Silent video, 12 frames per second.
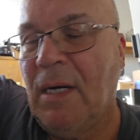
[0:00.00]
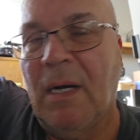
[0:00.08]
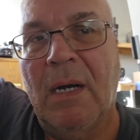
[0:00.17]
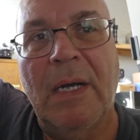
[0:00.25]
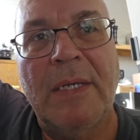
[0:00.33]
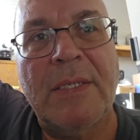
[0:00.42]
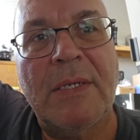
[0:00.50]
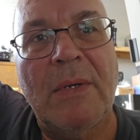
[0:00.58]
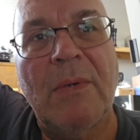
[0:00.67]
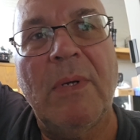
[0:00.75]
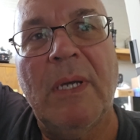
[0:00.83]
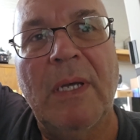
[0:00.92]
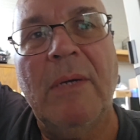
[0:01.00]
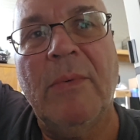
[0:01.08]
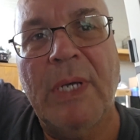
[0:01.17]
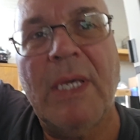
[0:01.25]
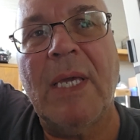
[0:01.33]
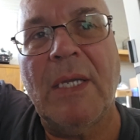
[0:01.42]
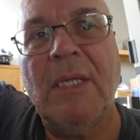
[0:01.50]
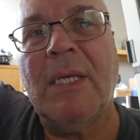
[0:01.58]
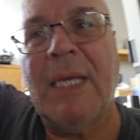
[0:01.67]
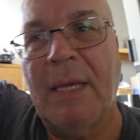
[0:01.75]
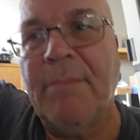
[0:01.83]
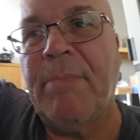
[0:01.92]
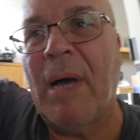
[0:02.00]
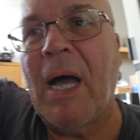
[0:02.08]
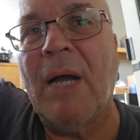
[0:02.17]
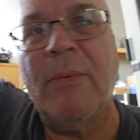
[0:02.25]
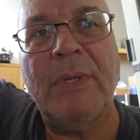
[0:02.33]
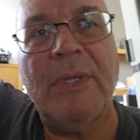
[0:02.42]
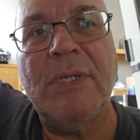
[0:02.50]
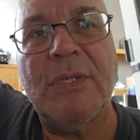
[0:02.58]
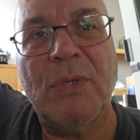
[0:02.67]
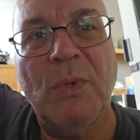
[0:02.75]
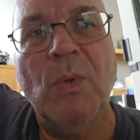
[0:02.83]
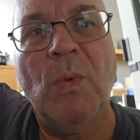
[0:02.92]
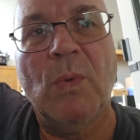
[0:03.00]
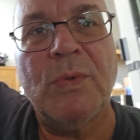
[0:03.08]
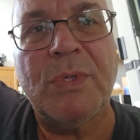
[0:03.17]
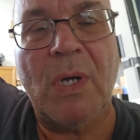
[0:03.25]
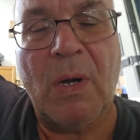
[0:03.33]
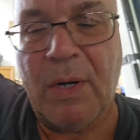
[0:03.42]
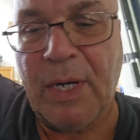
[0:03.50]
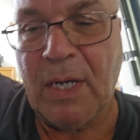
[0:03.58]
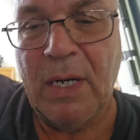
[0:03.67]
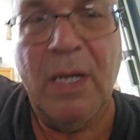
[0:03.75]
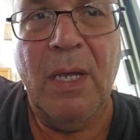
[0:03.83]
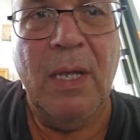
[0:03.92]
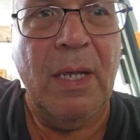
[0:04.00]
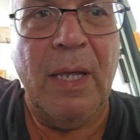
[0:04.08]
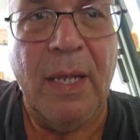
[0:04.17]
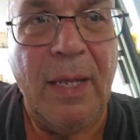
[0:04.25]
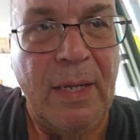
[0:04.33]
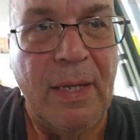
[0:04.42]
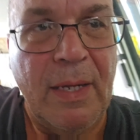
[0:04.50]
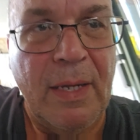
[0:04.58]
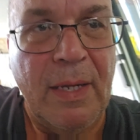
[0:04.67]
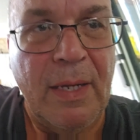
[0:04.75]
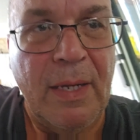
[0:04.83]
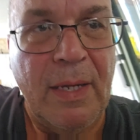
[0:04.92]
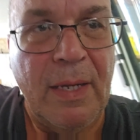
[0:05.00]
All right, so we can get by with these tools, all right? All right, here we